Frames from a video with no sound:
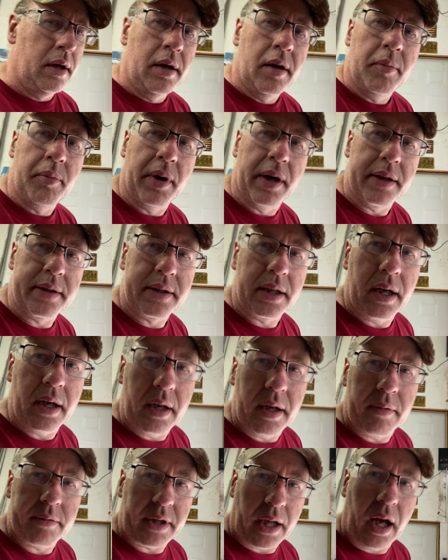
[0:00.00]
But
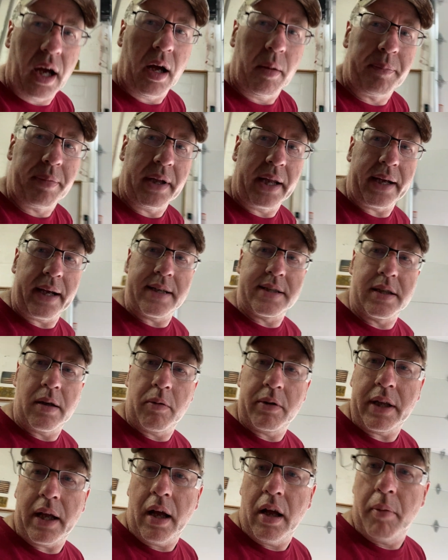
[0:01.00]
the help, like I said, with
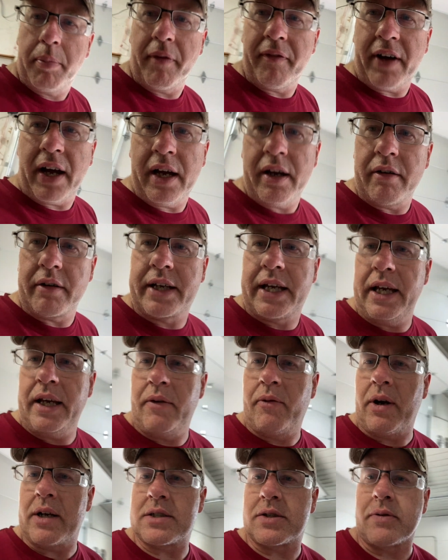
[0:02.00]
the help of Iron Key
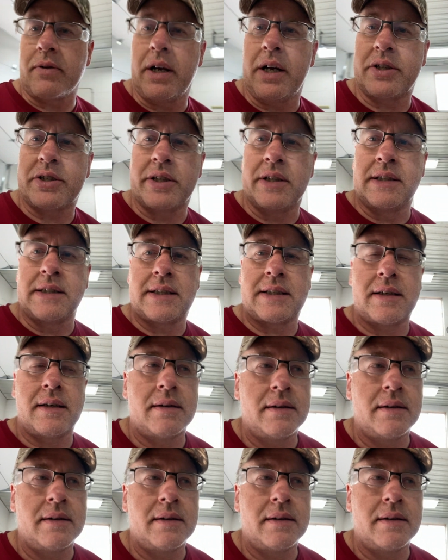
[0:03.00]
Restorations,